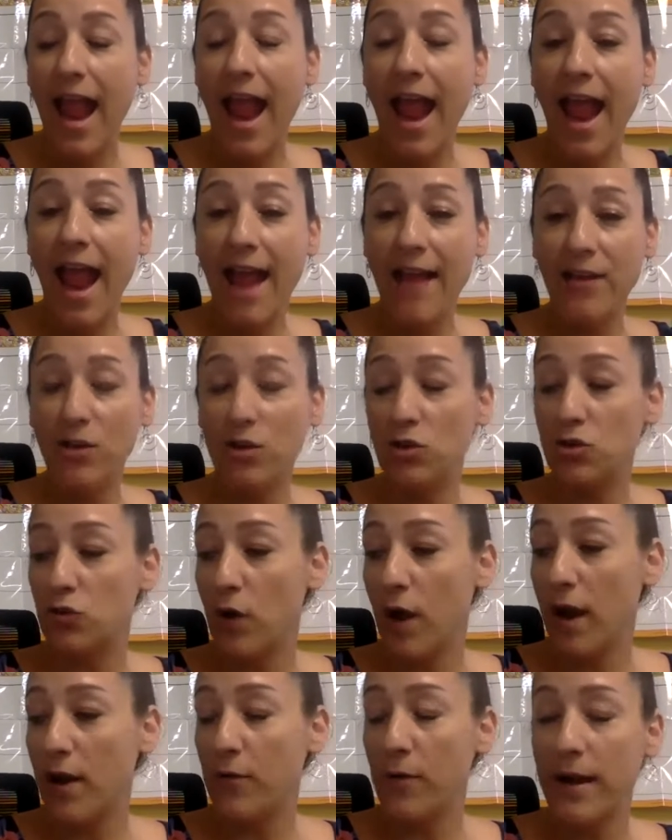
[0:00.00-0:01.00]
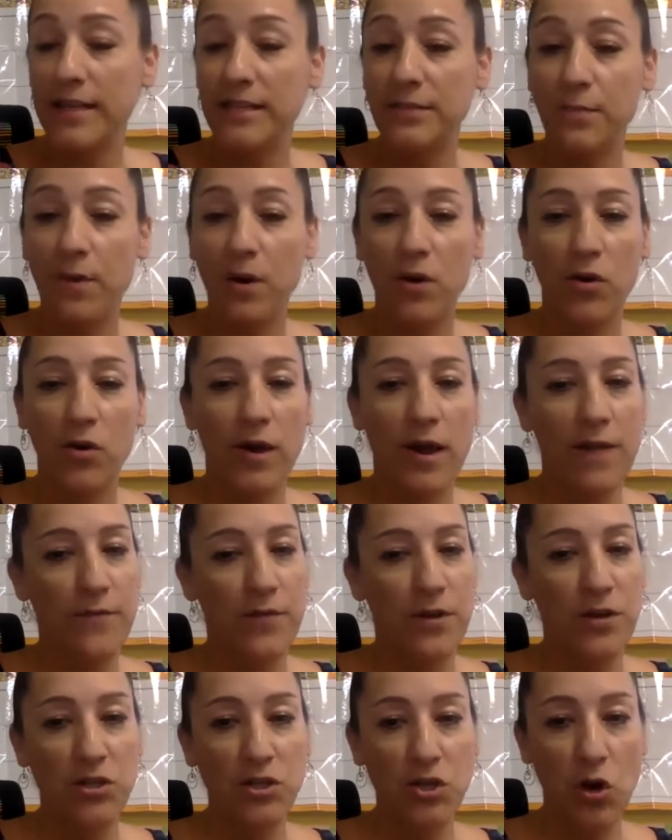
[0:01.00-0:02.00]
and your dry erase marker. If
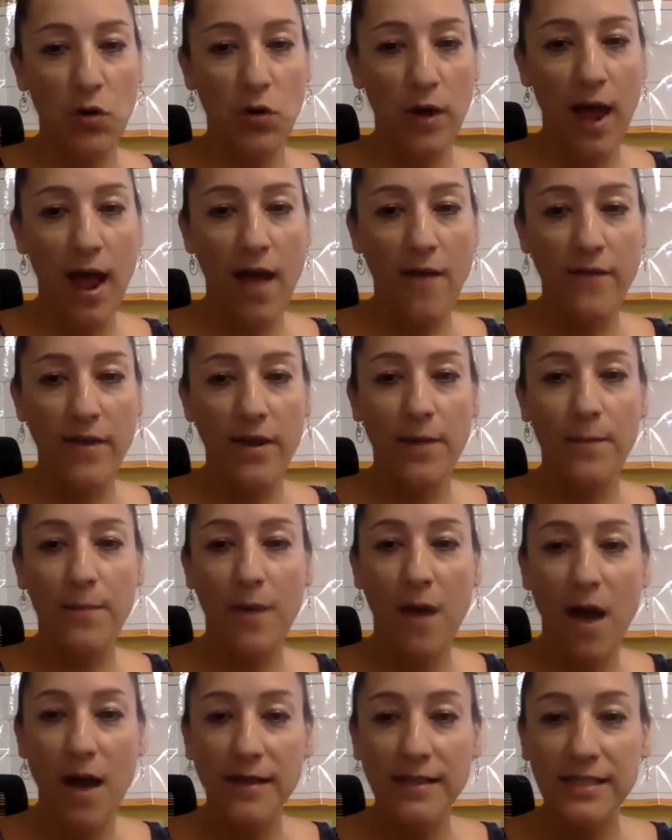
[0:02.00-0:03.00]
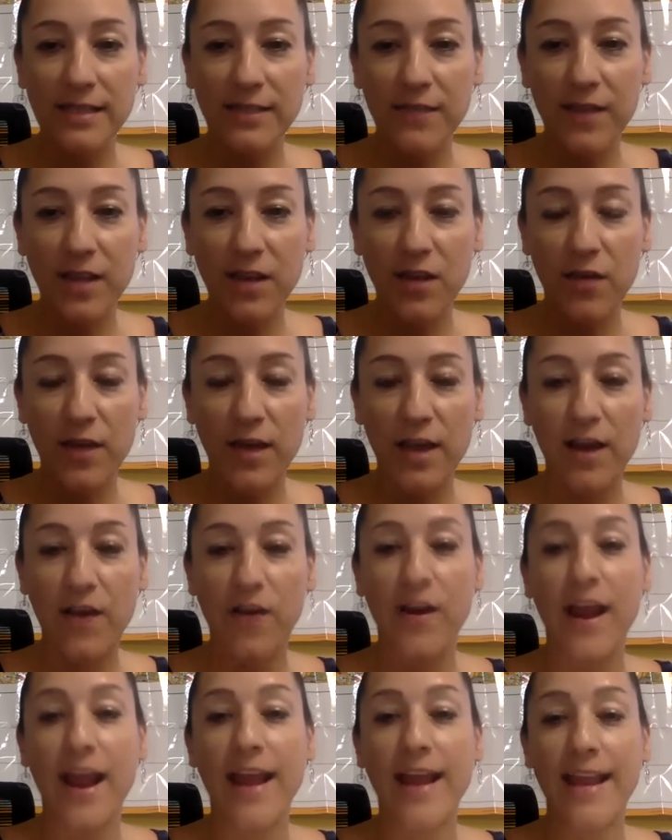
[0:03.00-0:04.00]
you don't have it, pause the video
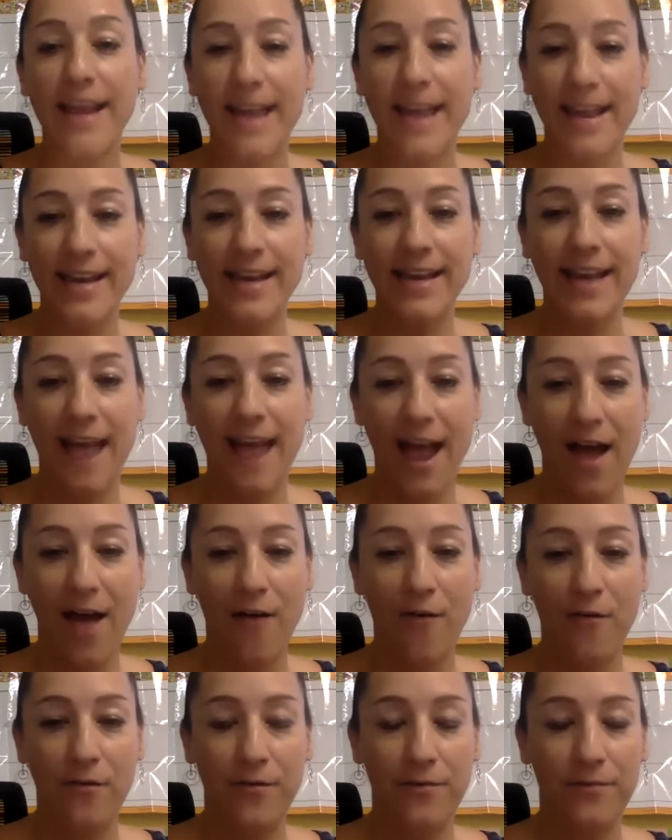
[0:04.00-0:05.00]
here and get it now.